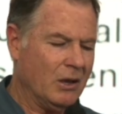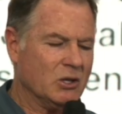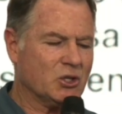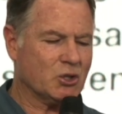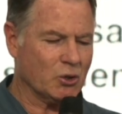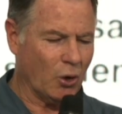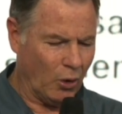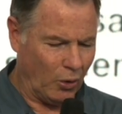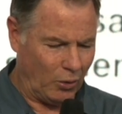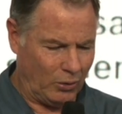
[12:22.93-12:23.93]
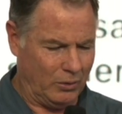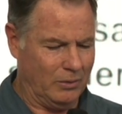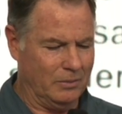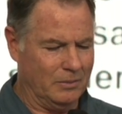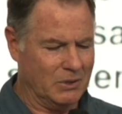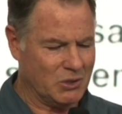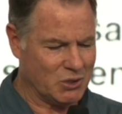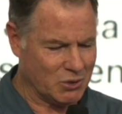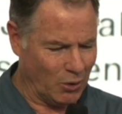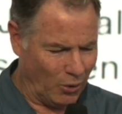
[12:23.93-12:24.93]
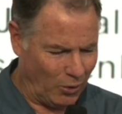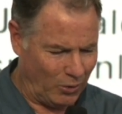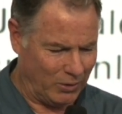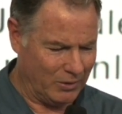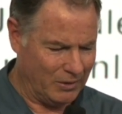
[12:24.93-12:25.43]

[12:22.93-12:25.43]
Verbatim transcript: Saul, Saul,